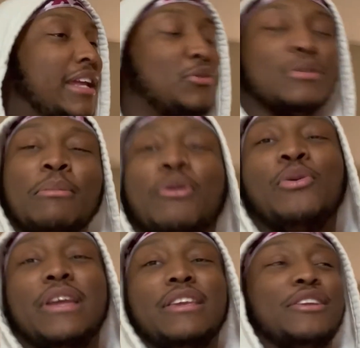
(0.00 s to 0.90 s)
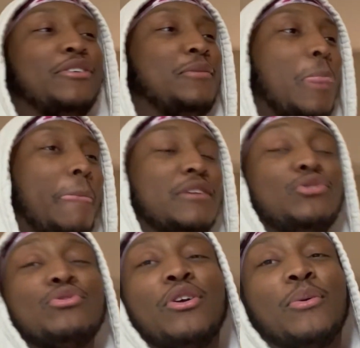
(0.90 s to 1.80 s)
It was something quick. You know, because she
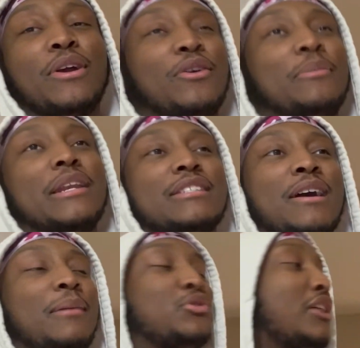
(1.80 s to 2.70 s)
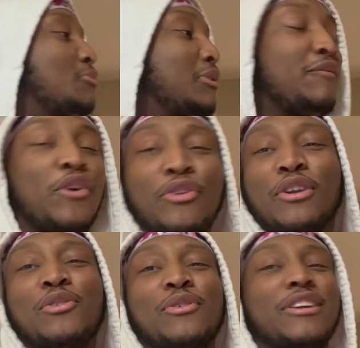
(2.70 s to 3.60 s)
was on her way home at the time. So I just put the phone in the
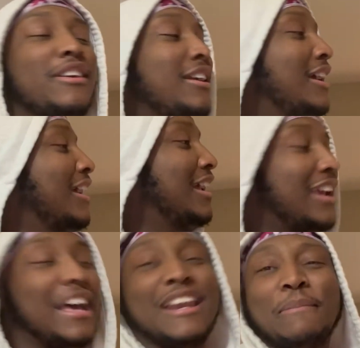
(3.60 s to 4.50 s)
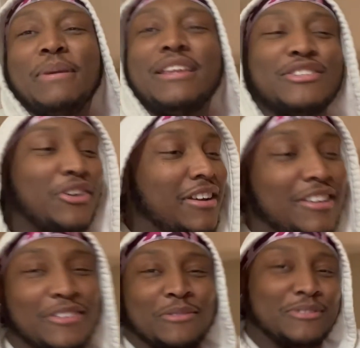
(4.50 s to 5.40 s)
corner, got the bed and started. You
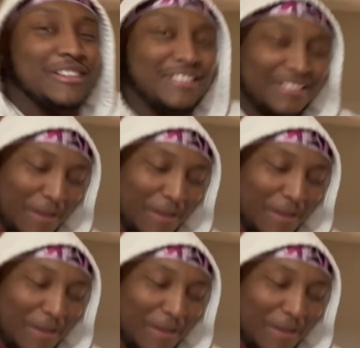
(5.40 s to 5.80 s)
know, I'm saying,